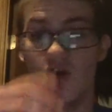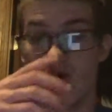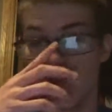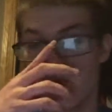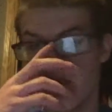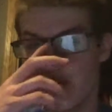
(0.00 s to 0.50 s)

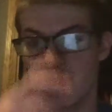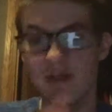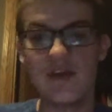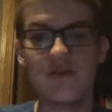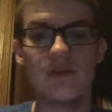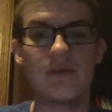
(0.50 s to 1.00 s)
While there are
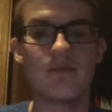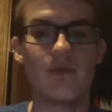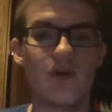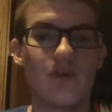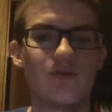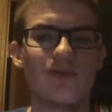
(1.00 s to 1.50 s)
definitely
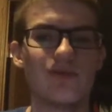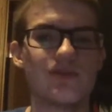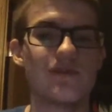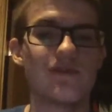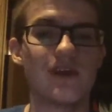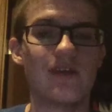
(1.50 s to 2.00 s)
more rules
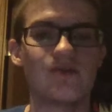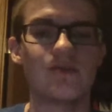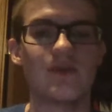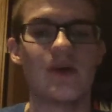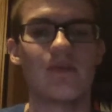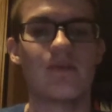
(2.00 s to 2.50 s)
and fouls
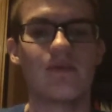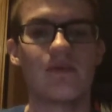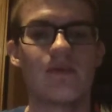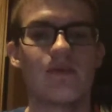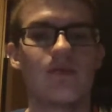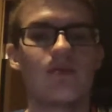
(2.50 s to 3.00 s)
about,
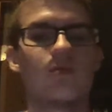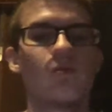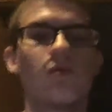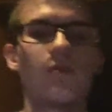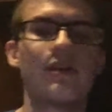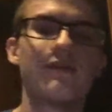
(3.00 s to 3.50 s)

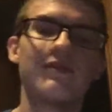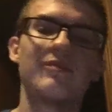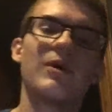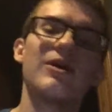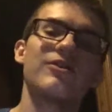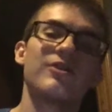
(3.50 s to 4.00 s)

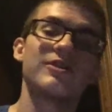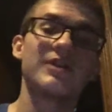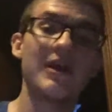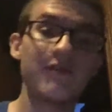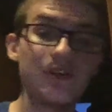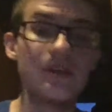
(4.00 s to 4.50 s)
while there are
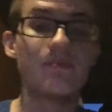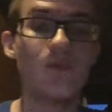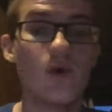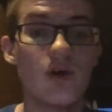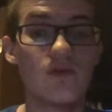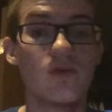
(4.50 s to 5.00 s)
definitely
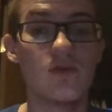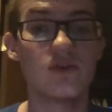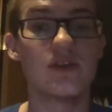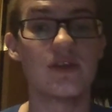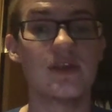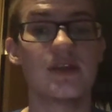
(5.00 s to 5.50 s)
more rules
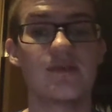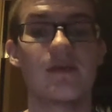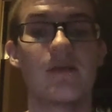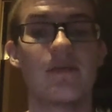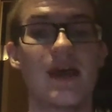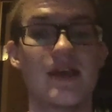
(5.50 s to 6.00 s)
and things
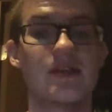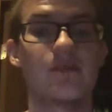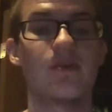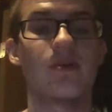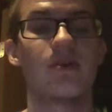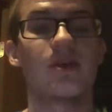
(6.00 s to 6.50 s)
about
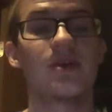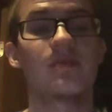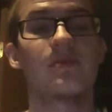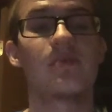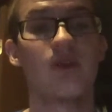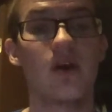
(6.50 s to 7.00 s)
basketball that can
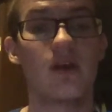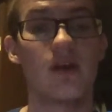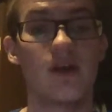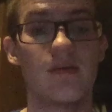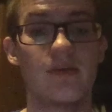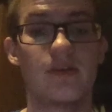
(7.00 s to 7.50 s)
be brought
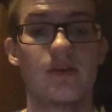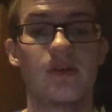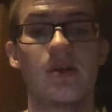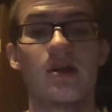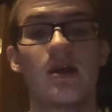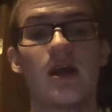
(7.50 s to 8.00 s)
up,
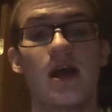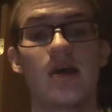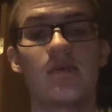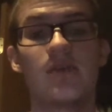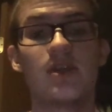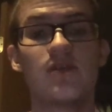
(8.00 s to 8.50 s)
I
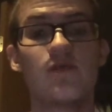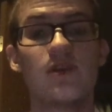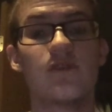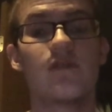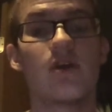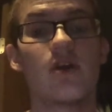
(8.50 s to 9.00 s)
believe we
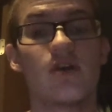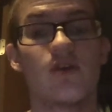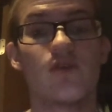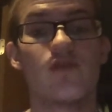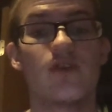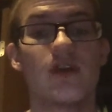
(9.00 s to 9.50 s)
have gone
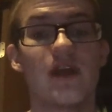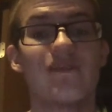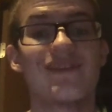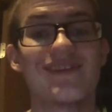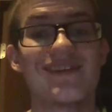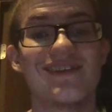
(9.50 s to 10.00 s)
over
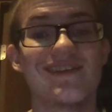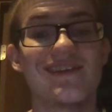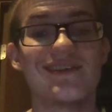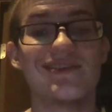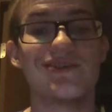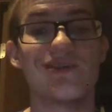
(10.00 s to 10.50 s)
everything
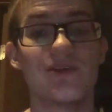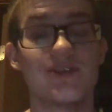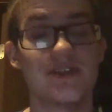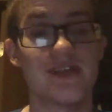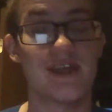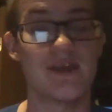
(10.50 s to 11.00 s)
needed to
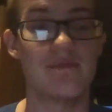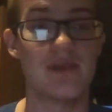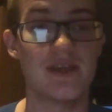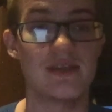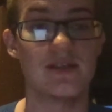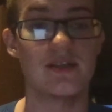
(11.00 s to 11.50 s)
understand the
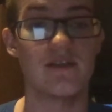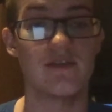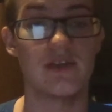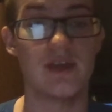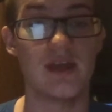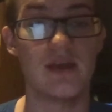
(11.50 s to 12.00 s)
basics of the
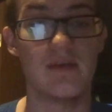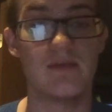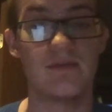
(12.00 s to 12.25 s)
game.